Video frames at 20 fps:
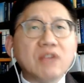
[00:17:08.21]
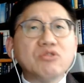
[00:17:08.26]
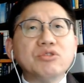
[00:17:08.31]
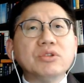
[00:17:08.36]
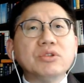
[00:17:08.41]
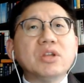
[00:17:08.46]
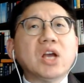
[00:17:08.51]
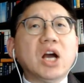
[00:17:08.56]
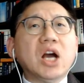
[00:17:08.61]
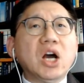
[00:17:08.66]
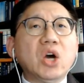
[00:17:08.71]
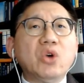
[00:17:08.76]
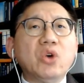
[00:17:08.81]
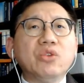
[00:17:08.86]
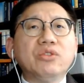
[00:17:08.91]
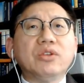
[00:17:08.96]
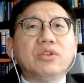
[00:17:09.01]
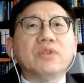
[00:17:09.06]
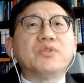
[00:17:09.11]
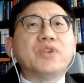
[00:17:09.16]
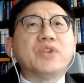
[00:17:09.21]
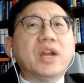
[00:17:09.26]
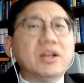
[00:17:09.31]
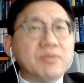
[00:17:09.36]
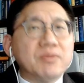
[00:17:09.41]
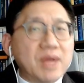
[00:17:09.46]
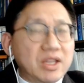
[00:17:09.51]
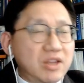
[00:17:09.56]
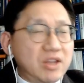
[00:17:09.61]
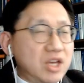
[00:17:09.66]
could cause the
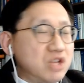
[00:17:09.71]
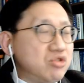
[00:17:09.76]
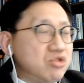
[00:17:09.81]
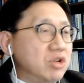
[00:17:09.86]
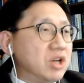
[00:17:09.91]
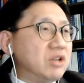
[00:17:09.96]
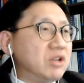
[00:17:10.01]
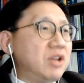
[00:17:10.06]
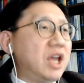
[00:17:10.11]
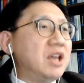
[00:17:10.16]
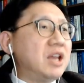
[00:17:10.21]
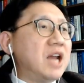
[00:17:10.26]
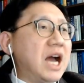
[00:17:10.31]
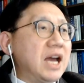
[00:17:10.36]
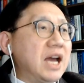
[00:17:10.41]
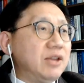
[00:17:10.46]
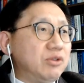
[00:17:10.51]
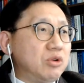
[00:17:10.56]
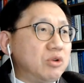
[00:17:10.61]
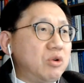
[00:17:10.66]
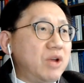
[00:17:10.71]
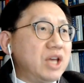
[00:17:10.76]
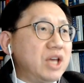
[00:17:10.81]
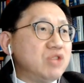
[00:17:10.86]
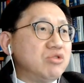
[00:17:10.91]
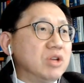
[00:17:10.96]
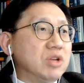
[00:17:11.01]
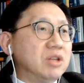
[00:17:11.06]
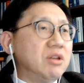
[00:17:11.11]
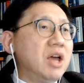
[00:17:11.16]
fragmentation and
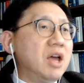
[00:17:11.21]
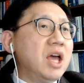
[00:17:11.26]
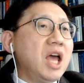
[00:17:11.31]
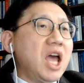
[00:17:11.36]
isolation,